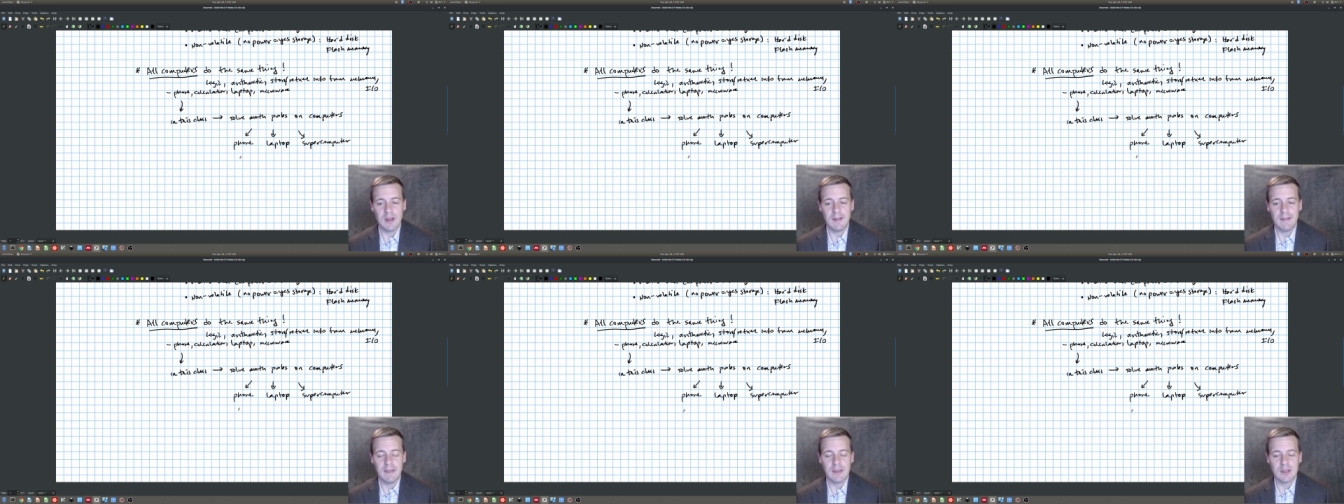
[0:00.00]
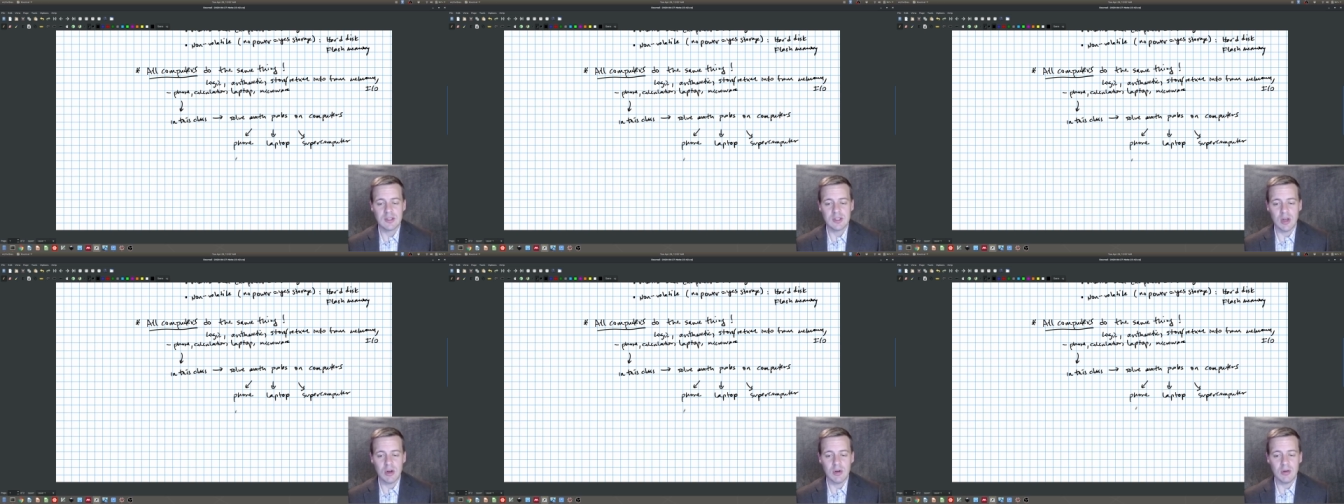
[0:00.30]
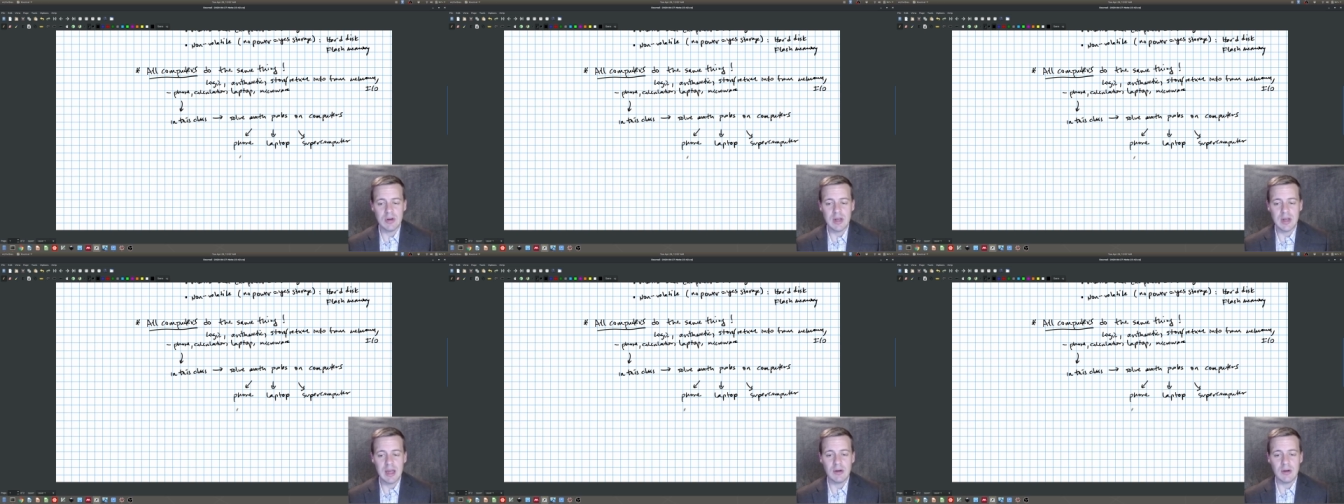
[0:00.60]
So
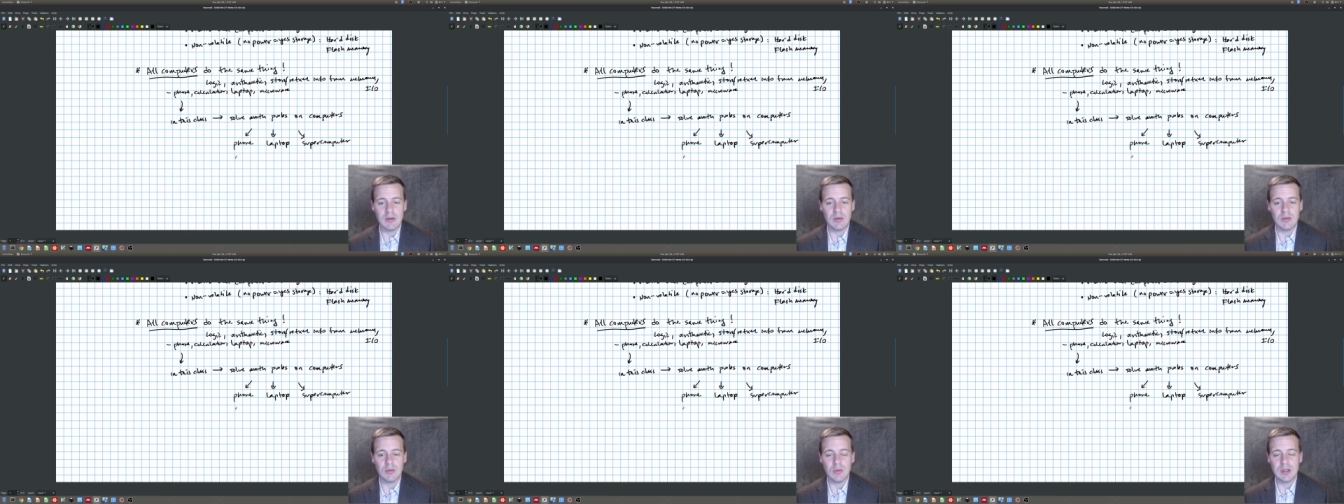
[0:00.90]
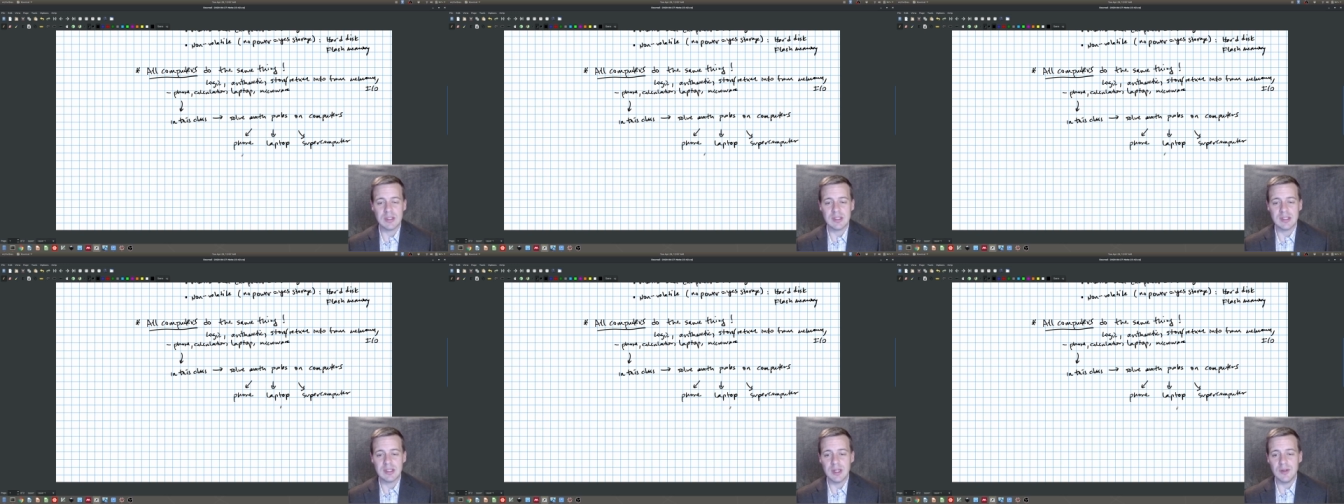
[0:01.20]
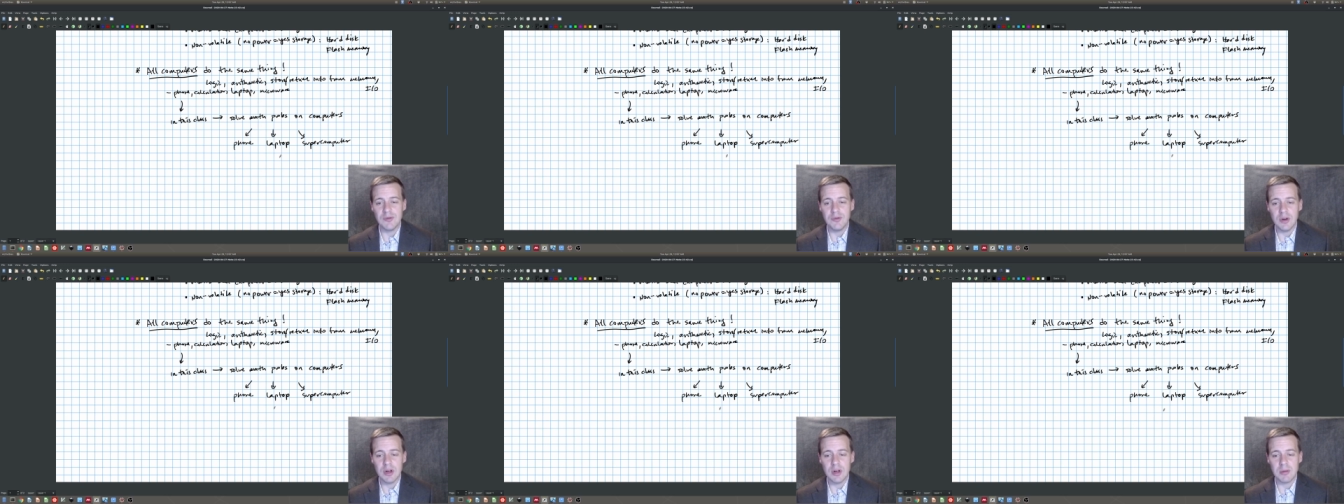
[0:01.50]
now what's
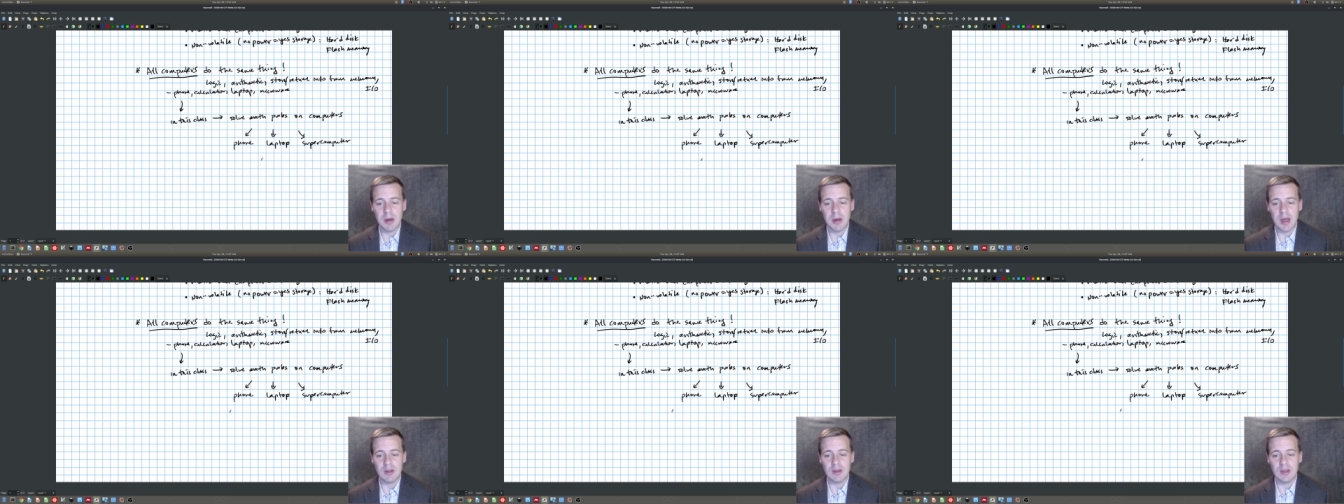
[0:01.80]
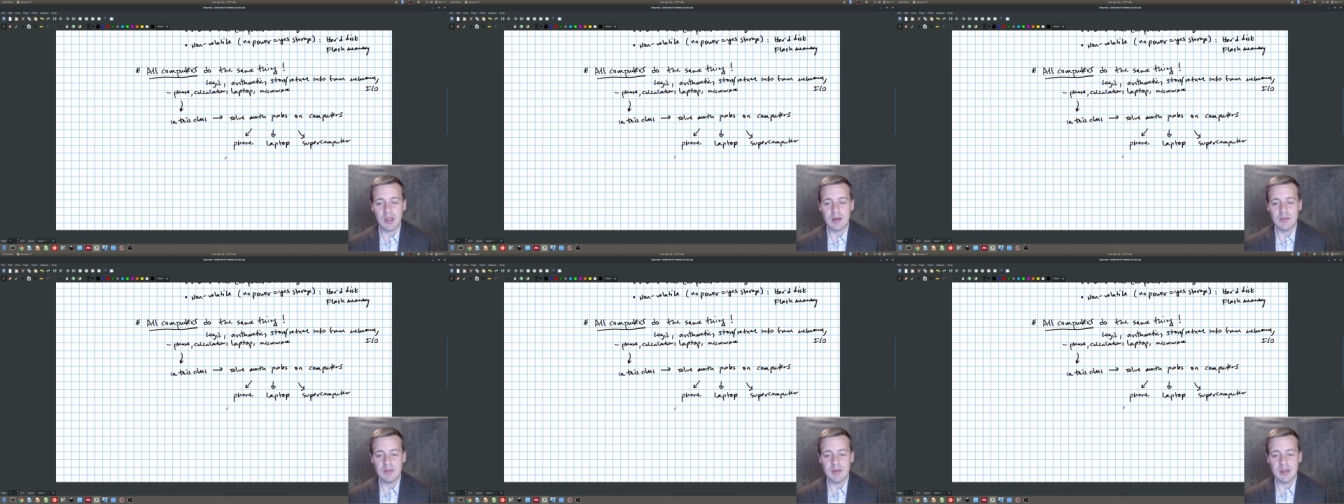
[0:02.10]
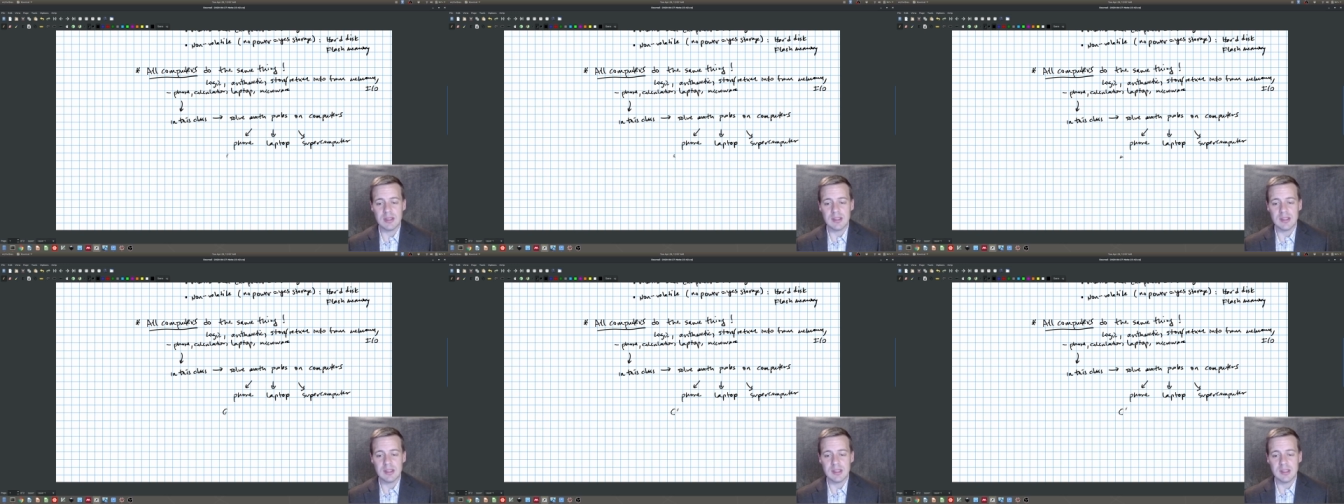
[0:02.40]
different about them is
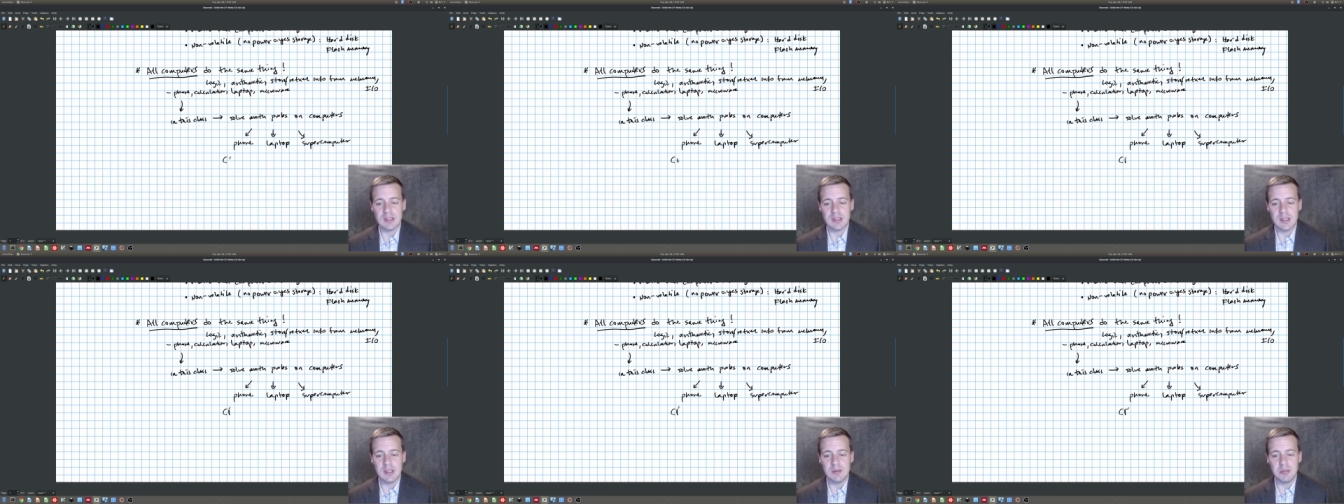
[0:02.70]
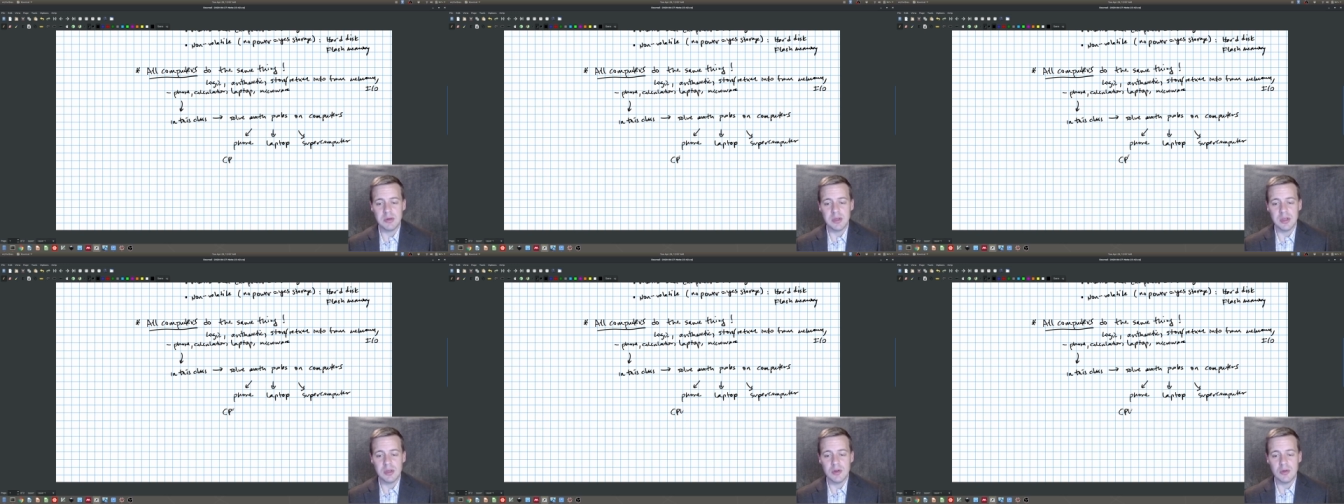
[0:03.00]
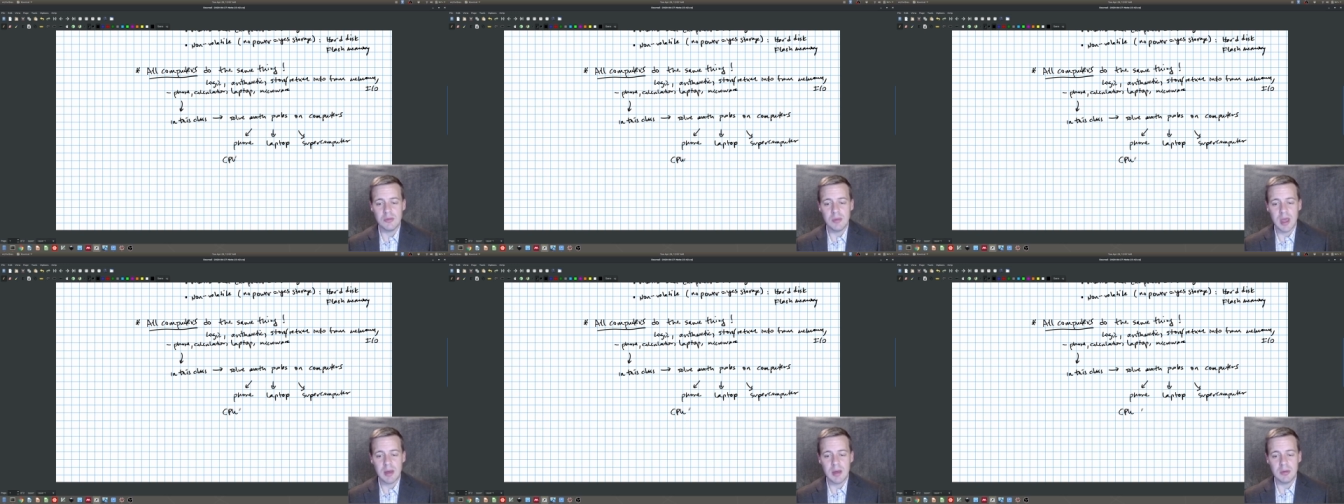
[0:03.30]
the CPU
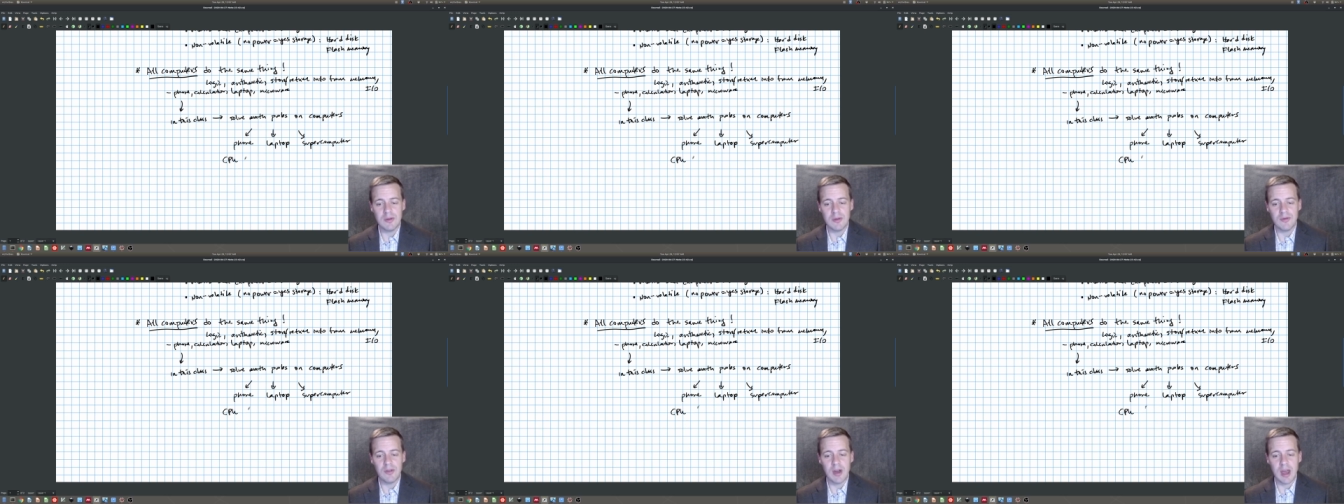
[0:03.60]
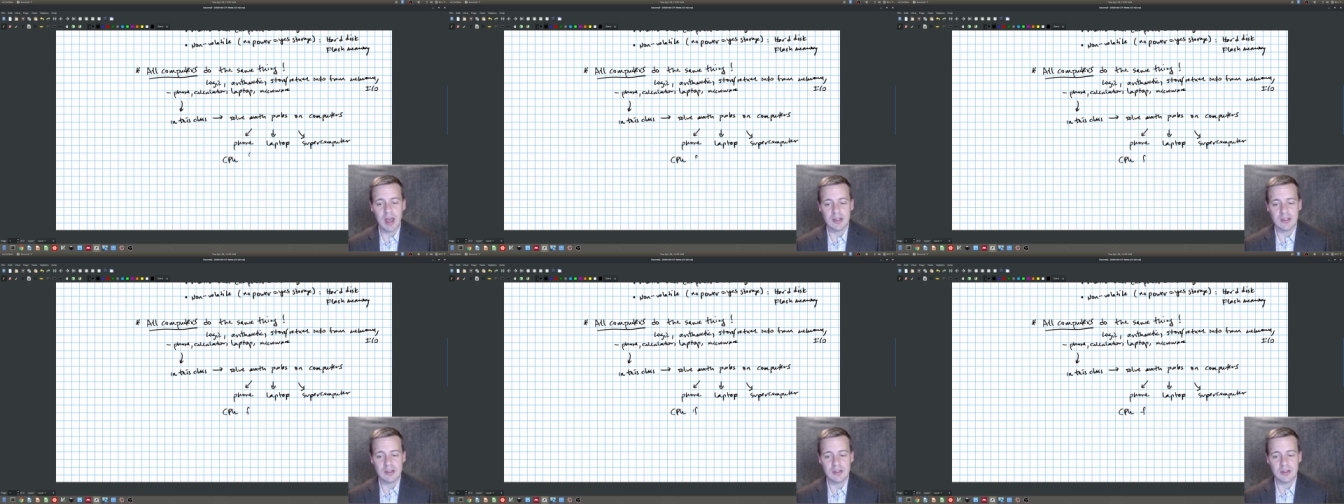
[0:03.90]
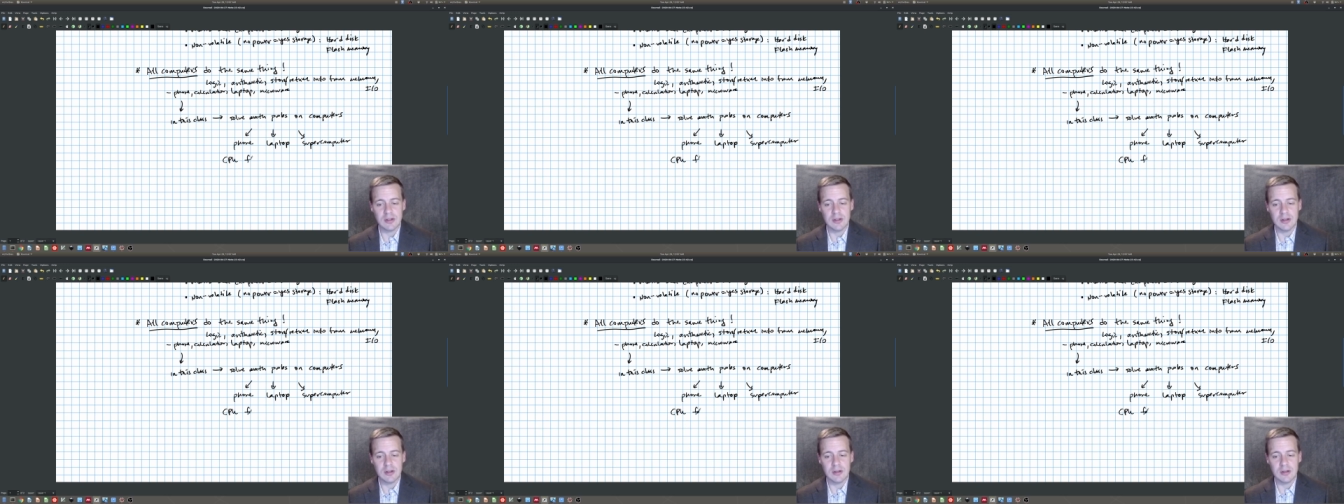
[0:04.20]
may be faster,